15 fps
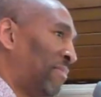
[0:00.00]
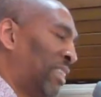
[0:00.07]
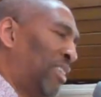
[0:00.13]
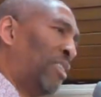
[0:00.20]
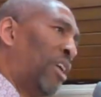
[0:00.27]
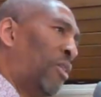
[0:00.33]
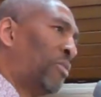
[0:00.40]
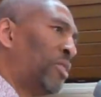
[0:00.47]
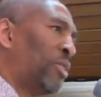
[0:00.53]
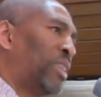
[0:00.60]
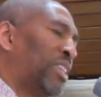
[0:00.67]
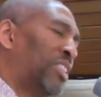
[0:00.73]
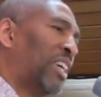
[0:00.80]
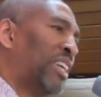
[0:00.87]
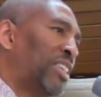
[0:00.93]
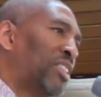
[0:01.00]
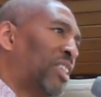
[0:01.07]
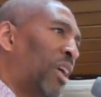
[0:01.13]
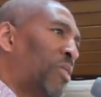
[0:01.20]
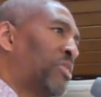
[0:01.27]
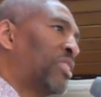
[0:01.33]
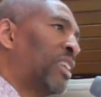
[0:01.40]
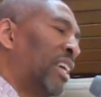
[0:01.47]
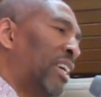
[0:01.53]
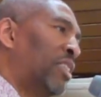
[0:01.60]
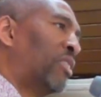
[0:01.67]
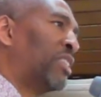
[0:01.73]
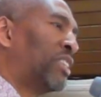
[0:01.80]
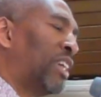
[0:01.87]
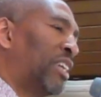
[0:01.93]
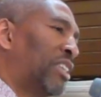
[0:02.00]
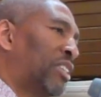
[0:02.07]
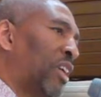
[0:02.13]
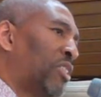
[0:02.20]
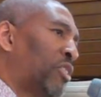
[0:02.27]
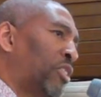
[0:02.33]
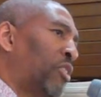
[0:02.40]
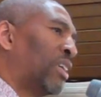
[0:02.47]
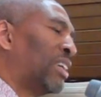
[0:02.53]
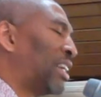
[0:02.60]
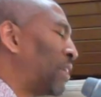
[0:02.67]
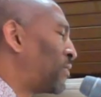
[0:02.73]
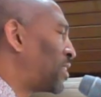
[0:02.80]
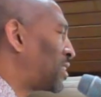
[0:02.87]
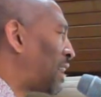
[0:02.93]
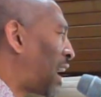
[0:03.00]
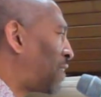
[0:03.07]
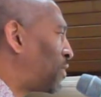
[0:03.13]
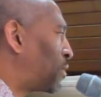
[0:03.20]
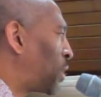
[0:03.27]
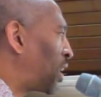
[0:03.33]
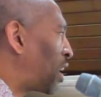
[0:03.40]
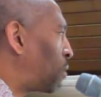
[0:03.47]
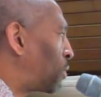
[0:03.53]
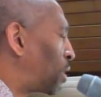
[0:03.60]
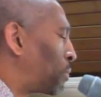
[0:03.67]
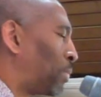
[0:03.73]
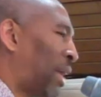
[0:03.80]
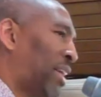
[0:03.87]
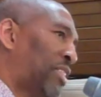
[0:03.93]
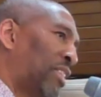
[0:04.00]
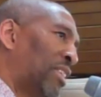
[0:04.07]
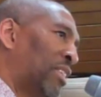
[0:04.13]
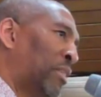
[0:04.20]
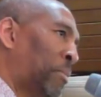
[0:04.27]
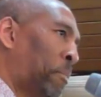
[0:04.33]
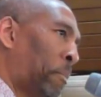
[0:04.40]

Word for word: You know, you can sit in church, you can sit in church, or you can live this life and become complacent.